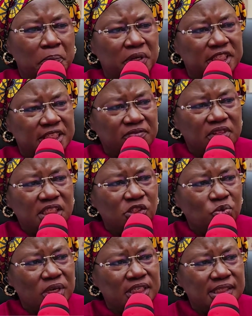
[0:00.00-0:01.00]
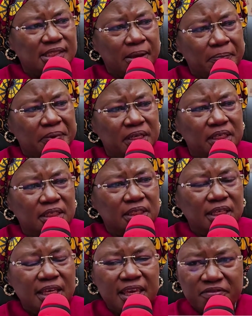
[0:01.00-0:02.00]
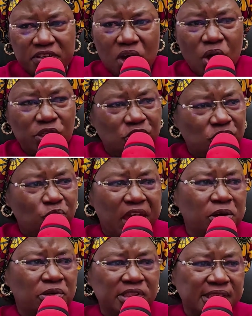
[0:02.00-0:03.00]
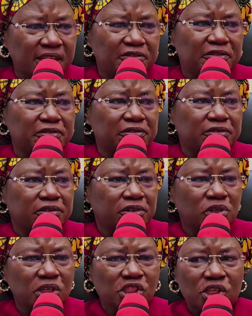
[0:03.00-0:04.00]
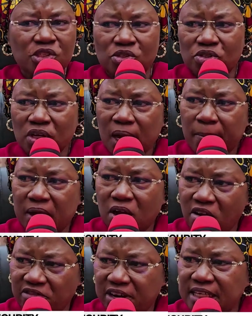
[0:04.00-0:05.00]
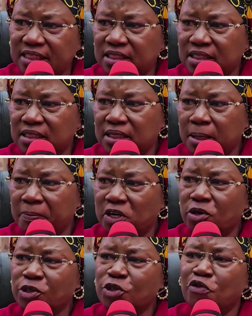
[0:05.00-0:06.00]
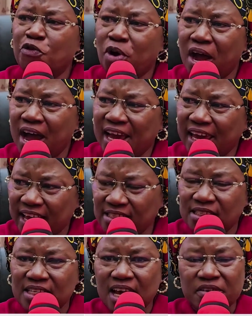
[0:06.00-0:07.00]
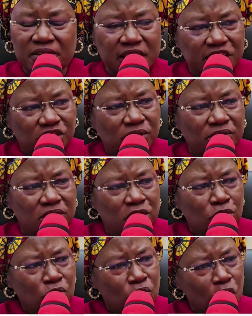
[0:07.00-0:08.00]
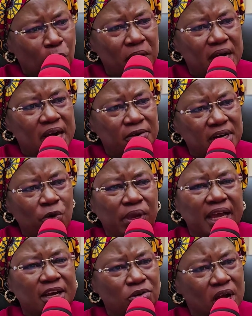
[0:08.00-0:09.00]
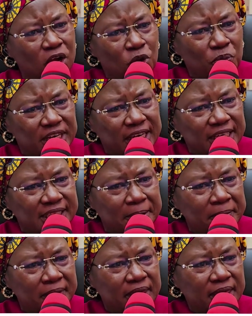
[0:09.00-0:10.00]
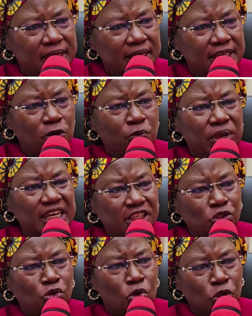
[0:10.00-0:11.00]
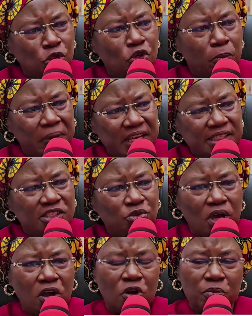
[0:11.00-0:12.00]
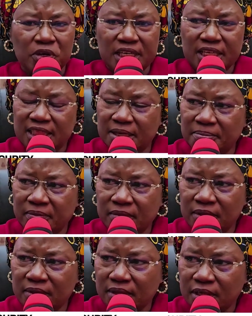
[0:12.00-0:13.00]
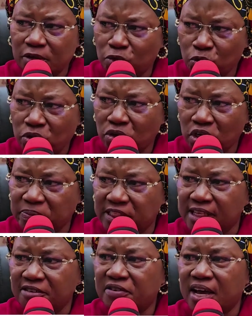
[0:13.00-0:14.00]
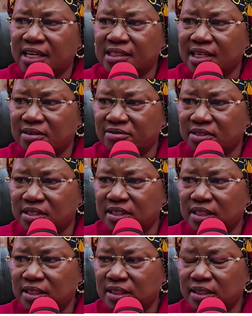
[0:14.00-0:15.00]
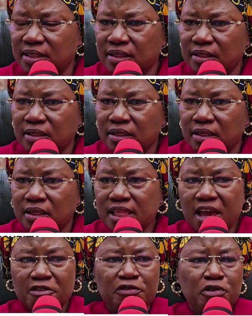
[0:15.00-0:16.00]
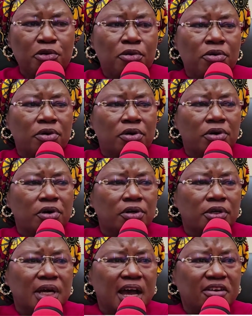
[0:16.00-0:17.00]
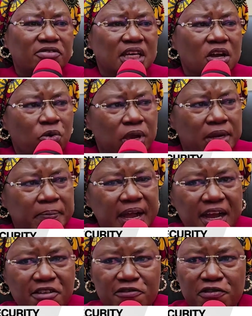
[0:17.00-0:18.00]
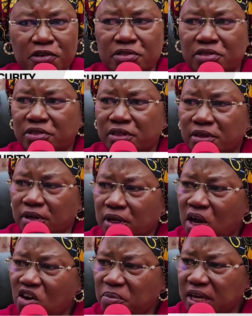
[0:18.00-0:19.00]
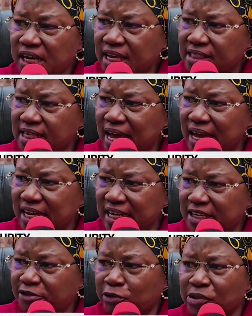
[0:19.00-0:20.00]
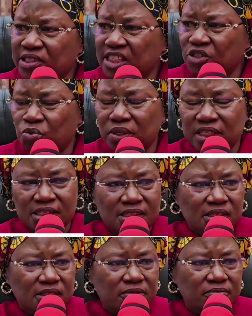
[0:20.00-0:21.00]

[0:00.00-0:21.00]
But if this is what is happening, even us, we are not safe. Not just to talk about governance, but also for our guests and relations who come around and we cannot accommodate them, then we need to go to your places to accommodate them. We will not be safe ourselves. Therefore, after going back and forth, government has agreed for six weeks.